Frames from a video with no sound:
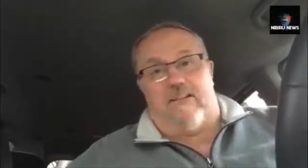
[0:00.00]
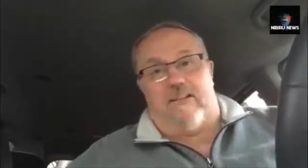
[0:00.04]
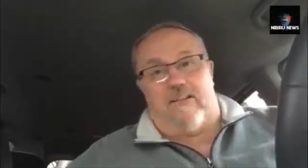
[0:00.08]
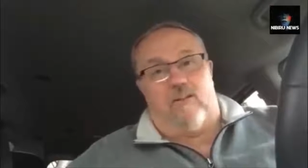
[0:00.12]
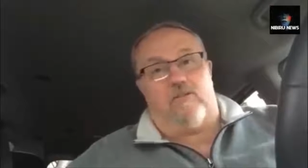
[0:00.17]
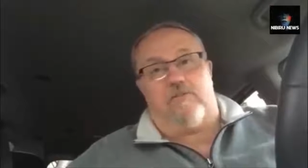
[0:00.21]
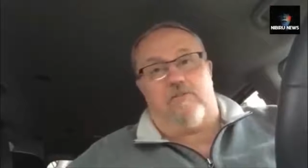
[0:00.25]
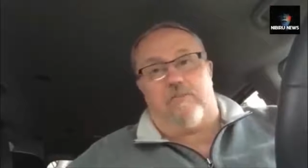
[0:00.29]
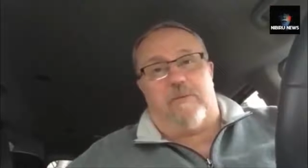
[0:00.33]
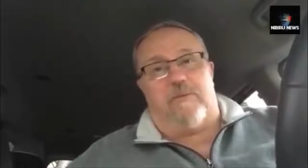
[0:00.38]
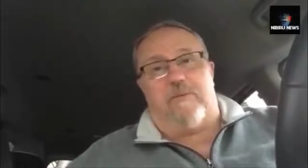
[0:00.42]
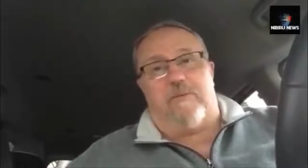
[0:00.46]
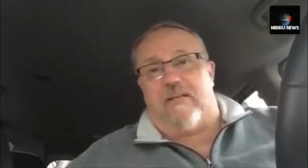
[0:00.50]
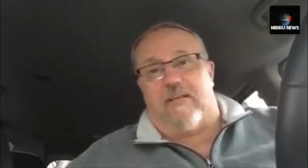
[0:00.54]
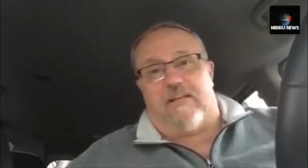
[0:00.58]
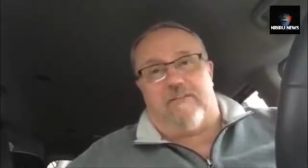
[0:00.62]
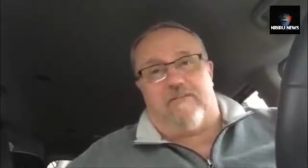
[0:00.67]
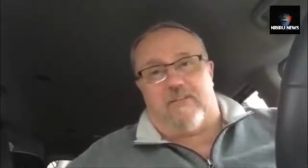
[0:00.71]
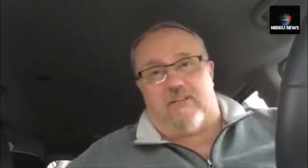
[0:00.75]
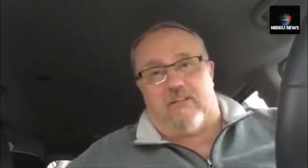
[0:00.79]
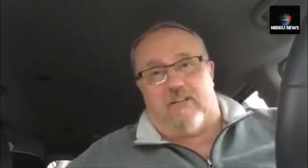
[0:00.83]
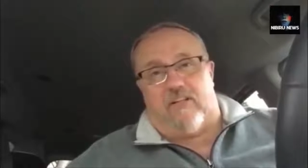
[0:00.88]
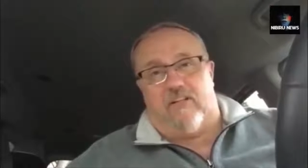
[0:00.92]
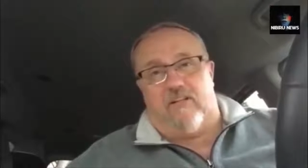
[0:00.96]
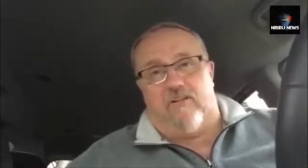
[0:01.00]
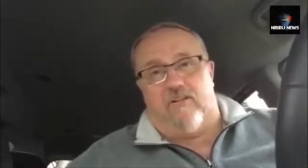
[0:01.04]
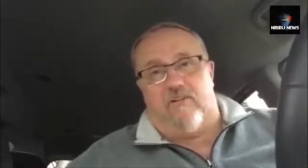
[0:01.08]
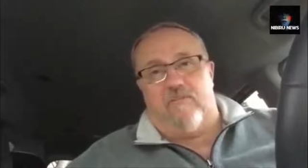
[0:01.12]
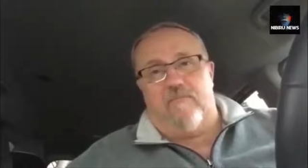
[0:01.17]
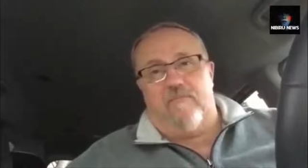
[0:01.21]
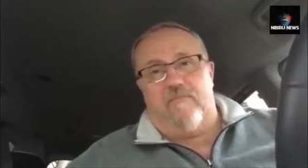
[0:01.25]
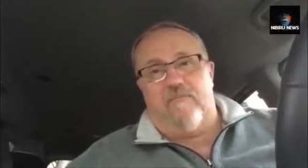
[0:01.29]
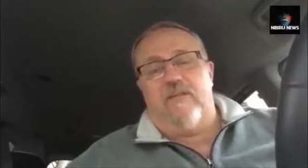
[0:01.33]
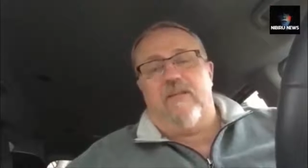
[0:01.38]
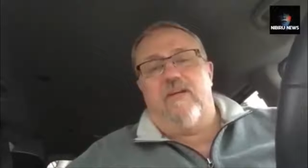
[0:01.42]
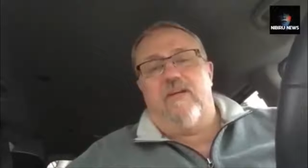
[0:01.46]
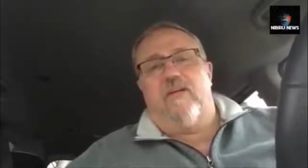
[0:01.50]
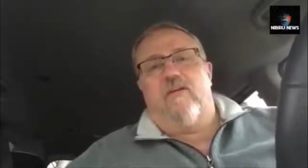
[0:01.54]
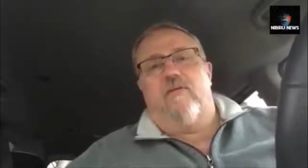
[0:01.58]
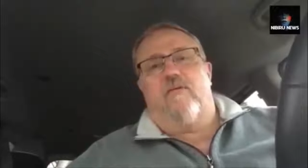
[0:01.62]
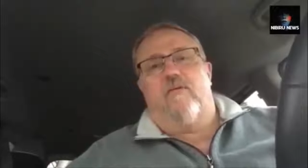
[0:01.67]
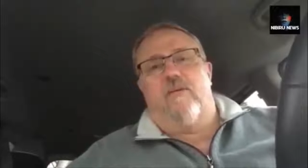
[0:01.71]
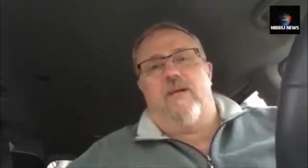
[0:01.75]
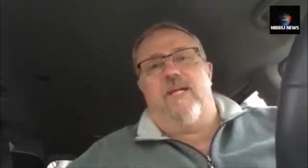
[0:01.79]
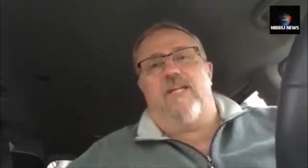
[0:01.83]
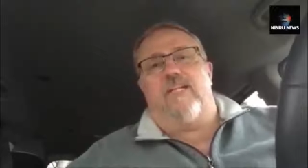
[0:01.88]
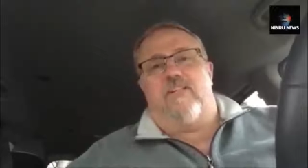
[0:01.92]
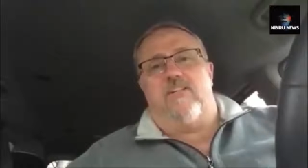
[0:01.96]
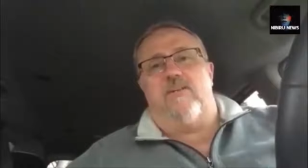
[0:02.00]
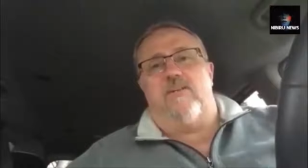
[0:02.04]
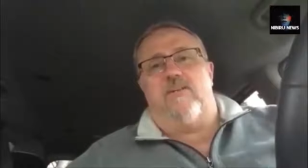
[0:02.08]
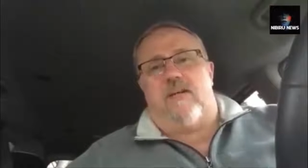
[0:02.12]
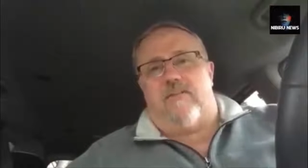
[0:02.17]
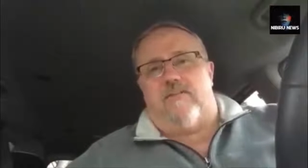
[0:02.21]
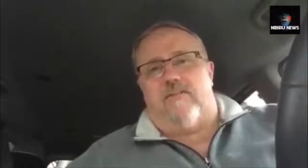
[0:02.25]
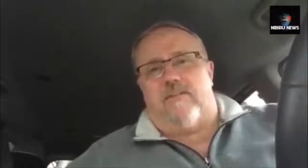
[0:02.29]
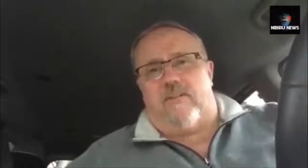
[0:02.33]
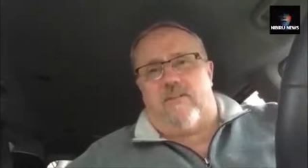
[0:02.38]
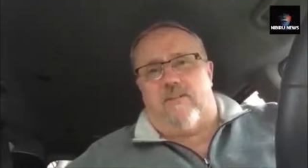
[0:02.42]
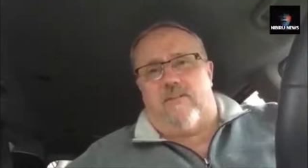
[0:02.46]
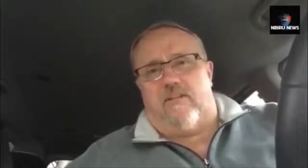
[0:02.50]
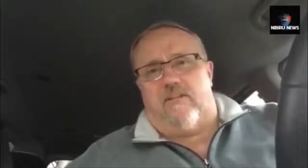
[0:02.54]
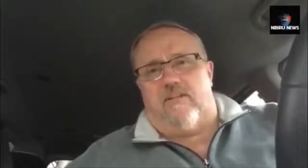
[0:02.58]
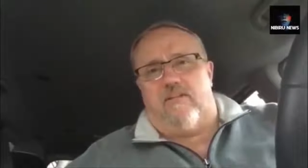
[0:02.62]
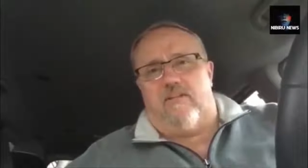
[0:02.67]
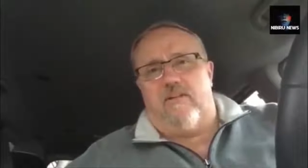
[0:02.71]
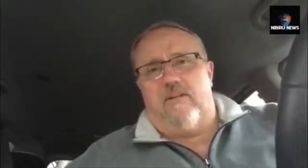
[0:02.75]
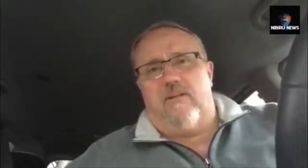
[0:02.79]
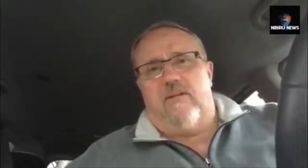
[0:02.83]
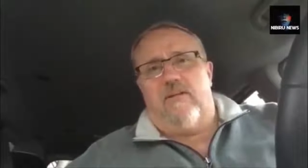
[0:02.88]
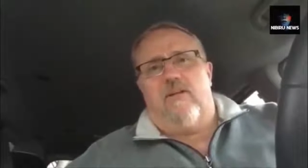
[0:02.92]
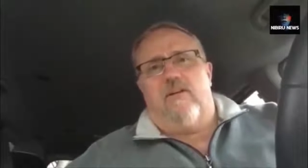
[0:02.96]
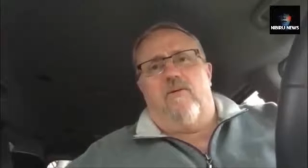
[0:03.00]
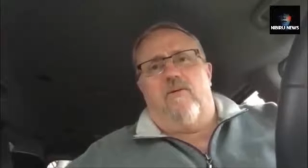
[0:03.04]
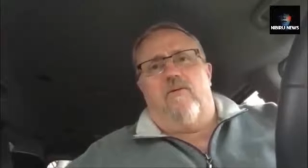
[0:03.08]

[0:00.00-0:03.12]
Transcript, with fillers: And those people didn't have a clue. We do have a clue.